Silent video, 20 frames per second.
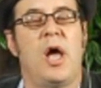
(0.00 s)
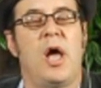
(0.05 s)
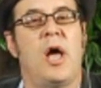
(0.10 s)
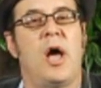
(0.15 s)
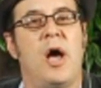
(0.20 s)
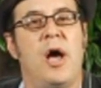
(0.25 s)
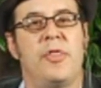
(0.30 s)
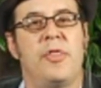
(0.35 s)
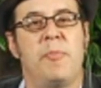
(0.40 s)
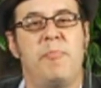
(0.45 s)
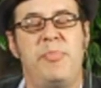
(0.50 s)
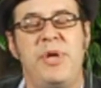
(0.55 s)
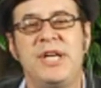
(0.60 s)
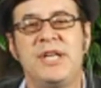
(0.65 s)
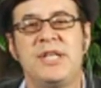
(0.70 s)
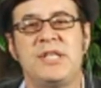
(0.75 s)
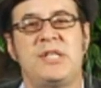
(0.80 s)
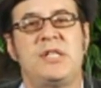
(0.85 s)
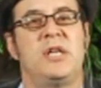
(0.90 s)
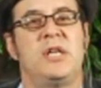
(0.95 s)
The
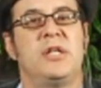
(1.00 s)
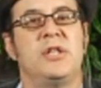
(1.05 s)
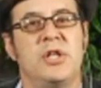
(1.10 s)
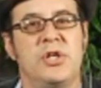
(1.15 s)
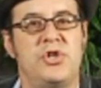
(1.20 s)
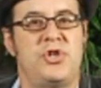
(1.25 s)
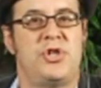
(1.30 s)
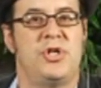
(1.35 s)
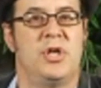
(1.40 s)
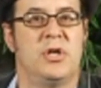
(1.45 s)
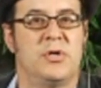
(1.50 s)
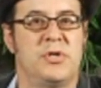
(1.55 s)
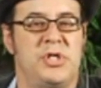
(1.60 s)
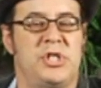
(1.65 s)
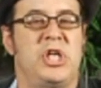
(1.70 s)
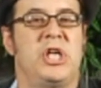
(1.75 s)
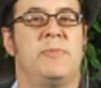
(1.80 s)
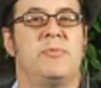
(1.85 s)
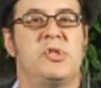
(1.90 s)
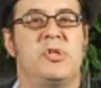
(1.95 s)
biggest thing this year
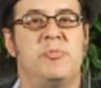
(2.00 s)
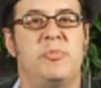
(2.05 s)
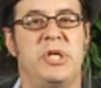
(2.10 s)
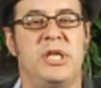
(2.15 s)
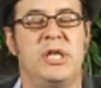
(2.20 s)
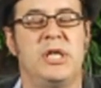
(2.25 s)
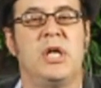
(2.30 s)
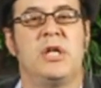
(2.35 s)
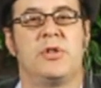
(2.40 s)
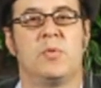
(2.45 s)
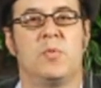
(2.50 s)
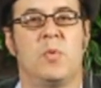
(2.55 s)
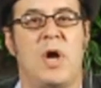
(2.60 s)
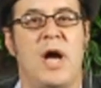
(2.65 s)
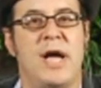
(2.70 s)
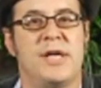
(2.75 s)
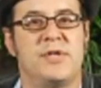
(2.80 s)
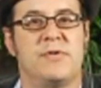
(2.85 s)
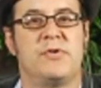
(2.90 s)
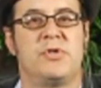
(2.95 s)
seems to be the
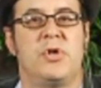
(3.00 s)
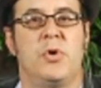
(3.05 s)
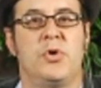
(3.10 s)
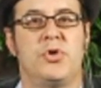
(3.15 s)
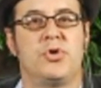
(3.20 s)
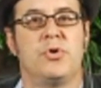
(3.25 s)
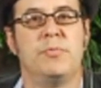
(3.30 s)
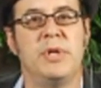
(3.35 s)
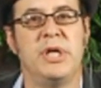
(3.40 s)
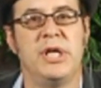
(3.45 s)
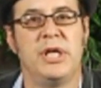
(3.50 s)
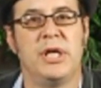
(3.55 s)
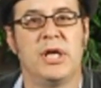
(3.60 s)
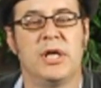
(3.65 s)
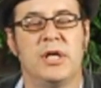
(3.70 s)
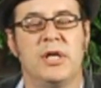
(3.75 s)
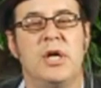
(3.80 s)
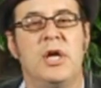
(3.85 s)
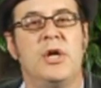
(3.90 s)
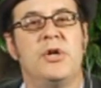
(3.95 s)
rise of social
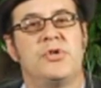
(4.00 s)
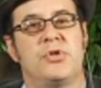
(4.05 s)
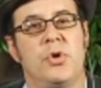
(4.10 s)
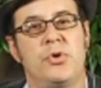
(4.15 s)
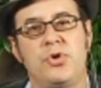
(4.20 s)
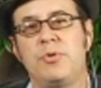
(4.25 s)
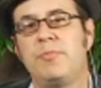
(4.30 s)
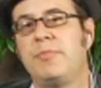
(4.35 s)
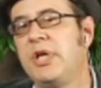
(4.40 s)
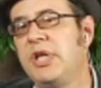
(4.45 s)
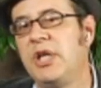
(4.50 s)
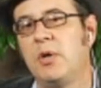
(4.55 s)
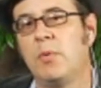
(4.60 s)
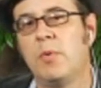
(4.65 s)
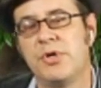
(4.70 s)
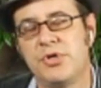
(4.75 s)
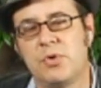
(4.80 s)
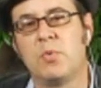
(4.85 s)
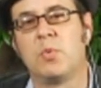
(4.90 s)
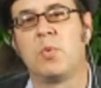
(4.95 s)
media. Social media
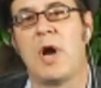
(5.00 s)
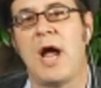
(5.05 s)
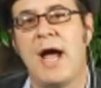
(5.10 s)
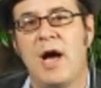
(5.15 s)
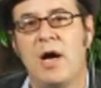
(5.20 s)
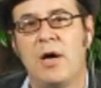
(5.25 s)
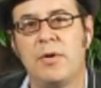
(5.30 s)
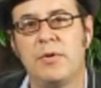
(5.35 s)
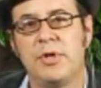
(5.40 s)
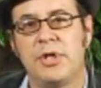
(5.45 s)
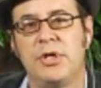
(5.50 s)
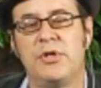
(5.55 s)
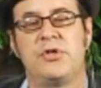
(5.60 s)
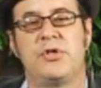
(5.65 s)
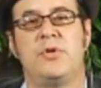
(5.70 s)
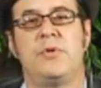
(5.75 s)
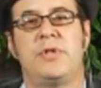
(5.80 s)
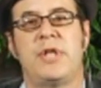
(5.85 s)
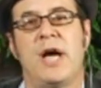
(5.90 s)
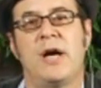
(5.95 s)
was around in
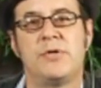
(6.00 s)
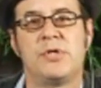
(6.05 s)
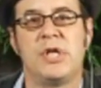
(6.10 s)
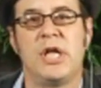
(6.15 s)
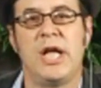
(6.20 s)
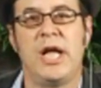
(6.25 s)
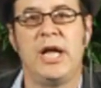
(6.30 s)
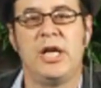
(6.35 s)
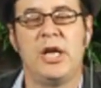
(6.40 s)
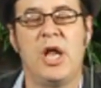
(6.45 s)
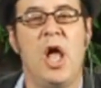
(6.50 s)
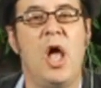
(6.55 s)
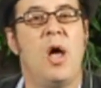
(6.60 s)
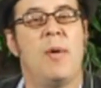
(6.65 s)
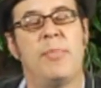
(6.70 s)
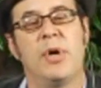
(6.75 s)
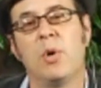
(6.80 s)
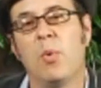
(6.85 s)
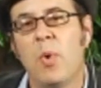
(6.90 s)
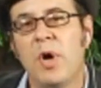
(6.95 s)
2008,
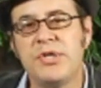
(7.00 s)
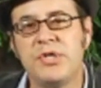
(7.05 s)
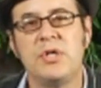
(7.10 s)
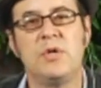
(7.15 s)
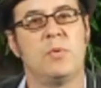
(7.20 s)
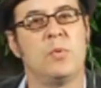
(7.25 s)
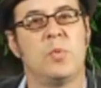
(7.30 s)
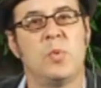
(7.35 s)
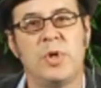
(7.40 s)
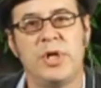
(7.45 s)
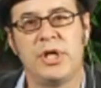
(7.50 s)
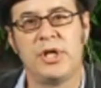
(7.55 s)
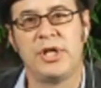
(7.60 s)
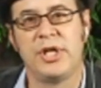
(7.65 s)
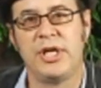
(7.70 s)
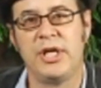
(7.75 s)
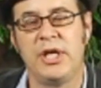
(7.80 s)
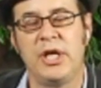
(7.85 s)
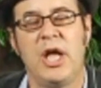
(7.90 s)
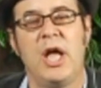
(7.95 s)
but it wasn't
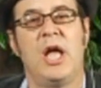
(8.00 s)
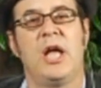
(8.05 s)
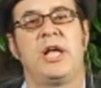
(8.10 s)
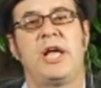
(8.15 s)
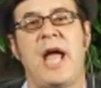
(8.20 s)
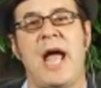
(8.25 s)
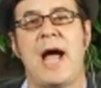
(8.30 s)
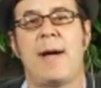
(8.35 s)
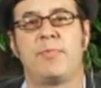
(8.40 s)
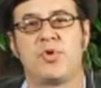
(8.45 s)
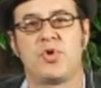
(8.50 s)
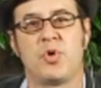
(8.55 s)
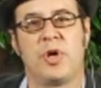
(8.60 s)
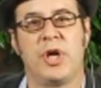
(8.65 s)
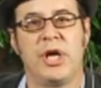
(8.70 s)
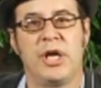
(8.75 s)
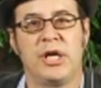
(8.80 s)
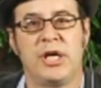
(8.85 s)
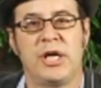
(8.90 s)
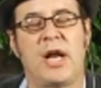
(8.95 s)
really
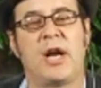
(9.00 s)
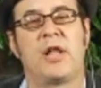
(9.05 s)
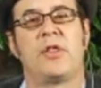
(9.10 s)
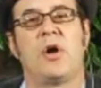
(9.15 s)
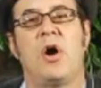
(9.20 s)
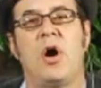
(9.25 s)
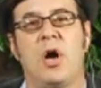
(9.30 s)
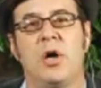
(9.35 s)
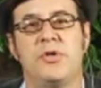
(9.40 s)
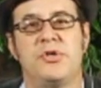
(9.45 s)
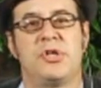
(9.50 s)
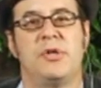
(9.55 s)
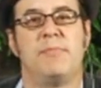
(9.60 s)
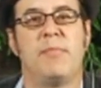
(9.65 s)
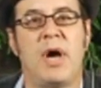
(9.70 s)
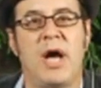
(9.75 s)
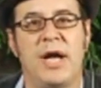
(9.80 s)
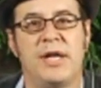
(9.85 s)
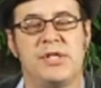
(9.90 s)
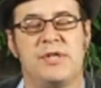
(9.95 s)
capturing of the hearts and
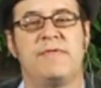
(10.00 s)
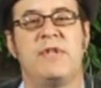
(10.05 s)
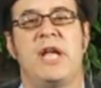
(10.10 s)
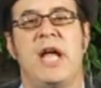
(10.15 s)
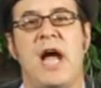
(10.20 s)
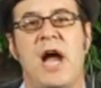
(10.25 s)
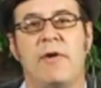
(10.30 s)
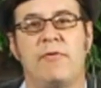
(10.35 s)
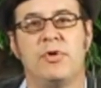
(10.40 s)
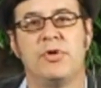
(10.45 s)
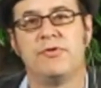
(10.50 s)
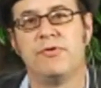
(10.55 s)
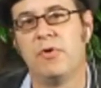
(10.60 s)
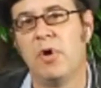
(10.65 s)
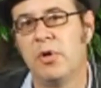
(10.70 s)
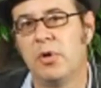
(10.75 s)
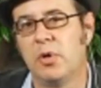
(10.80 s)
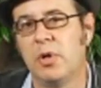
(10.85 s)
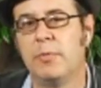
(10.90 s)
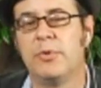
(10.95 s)
minds of the average
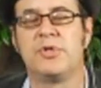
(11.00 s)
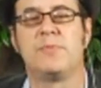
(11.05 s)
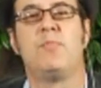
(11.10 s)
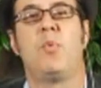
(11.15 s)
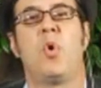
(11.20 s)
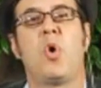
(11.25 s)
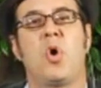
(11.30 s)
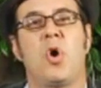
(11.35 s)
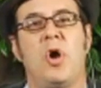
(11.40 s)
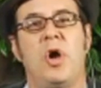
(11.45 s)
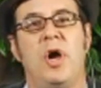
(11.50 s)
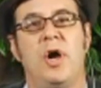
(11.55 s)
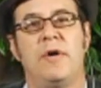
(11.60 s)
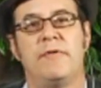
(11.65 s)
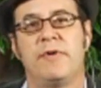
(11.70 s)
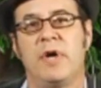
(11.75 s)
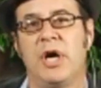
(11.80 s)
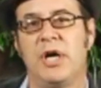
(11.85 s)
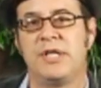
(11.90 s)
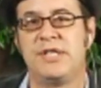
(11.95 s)
voter. It was more of
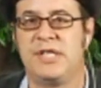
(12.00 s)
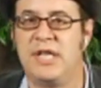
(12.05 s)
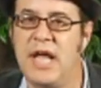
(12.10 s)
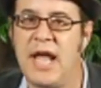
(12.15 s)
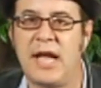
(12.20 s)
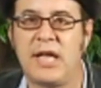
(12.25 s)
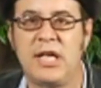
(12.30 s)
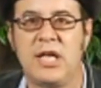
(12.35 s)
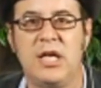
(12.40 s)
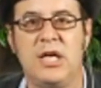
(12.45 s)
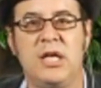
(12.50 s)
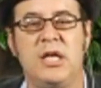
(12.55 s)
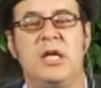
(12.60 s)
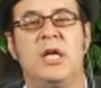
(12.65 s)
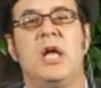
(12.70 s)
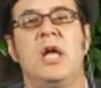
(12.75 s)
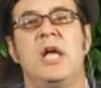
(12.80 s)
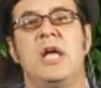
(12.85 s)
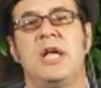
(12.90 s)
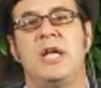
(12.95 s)
a techie,
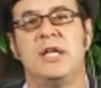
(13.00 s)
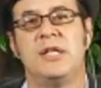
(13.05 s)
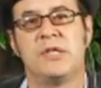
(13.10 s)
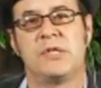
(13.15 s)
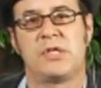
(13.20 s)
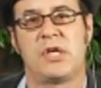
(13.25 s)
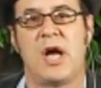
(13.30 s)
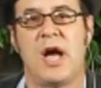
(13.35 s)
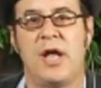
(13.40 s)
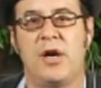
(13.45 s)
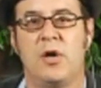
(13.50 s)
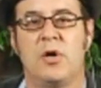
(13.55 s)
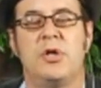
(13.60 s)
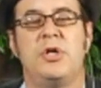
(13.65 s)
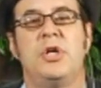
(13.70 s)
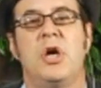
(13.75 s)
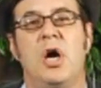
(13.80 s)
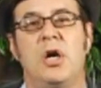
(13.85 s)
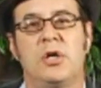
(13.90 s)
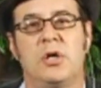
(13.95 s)
insider,
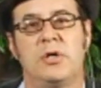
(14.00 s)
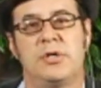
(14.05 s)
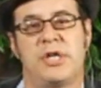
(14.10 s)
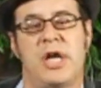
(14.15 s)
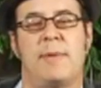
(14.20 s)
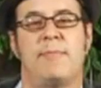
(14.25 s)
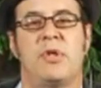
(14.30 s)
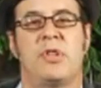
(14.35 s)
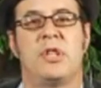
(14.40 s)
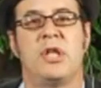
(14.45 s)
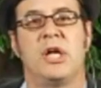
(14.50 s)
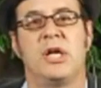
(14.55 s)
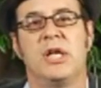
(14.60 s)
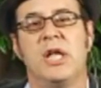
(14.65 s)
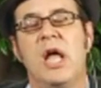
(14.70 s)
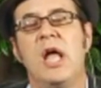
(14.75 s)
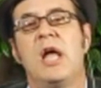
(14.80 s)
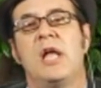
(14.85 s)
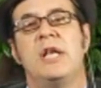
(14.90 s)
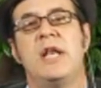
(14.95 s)
younger type of thing.
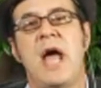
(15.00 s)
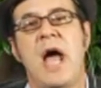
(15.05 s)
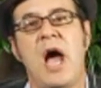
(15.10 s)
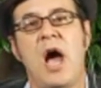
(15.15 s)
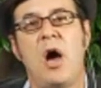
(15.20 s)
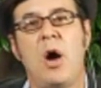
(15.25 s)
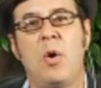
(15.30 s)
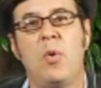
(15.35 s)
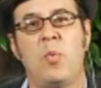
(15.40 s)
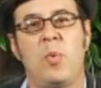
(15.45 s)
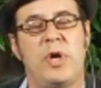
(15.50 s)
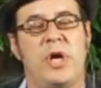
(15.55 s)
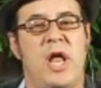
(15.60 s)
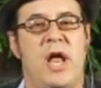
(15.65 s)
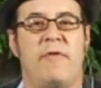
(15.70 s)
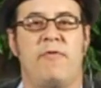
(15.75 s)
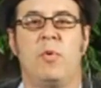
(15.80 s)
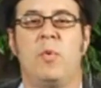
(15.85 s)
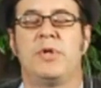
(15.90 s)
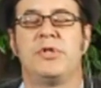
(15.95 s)
Now, when
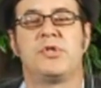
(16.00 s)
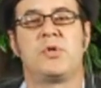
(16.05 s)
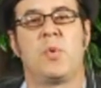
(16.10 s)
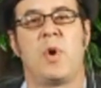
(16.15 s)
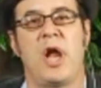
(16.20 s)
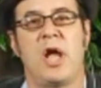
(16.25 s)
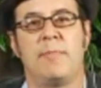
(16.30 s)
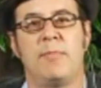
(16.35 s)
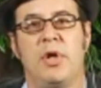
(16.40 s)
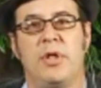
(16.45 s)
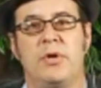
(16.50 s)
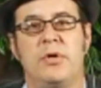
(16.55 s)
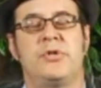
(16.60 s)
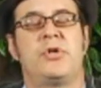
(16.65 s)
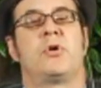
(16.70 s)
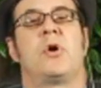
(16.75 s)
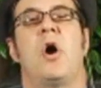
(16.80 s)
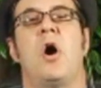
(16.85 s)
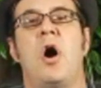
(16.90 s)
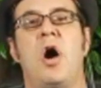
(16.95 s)
everyone's grandmothers
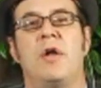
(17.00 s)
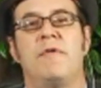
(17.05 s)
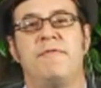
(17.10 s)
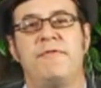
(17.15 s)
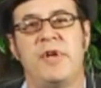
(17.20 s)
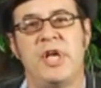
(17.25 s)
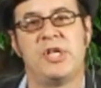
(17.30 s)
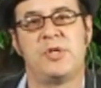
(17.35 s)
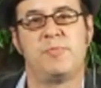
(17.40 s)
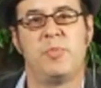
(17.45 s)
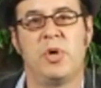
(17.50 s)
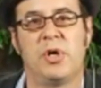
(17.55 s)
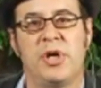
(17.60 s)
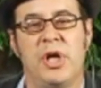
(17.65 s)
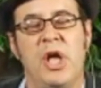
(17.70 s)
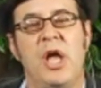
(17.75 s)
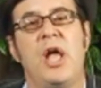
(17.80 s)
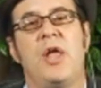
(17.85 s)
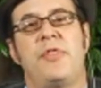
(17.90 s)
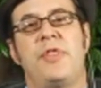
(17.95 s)
are on Facebook,
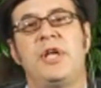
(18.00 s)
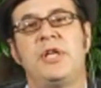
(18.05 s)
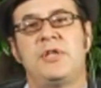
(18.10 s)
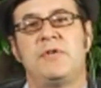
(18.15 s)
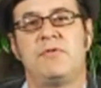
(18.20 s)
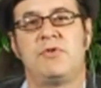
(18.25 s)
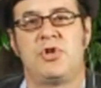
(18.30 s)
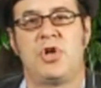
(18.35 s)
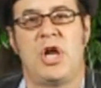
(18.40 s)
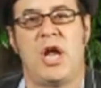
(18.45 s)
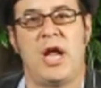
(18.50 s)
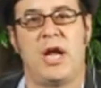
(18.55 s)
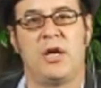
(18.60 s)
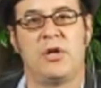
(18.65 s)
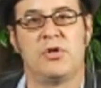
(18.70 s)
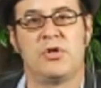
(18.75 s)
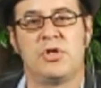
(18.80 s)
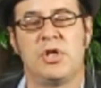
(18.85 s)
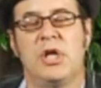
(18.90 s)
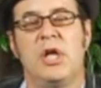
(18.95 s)
things have
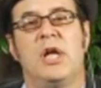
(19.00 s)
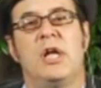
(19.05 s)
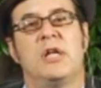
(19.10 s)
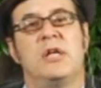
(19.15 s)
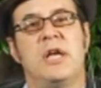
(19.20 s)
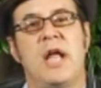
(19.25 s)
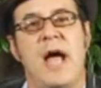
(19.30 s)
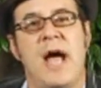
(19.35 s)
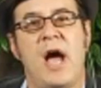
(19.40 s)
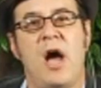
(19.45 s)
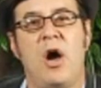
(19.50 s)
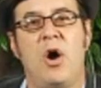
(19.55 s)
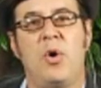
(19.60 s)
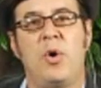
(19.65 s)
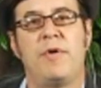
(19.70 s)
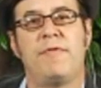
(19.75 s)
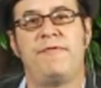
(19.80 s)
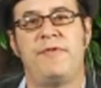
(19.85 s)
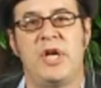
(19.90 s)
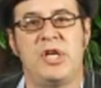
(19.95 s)
changed.
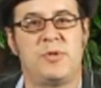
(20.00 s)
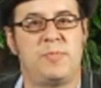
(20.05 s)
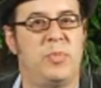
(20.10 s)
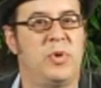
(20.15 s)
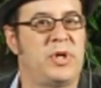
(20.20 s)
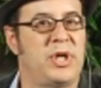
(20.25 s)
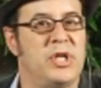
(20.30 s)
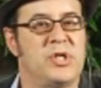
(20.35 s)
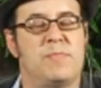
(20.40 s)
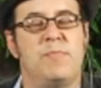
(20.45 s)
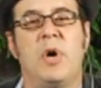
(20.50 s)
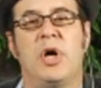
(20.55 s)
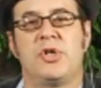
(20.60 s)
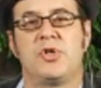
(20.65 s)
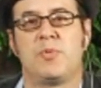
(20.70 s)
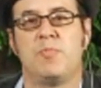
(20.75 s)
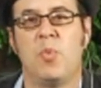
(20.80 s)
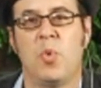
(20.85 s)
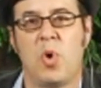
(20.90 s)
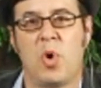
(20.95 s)
Now, Facebook is
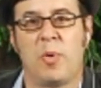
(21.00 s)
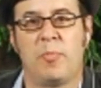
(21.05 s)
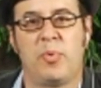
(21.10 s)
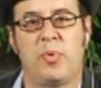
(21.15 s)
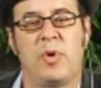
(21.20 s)
much more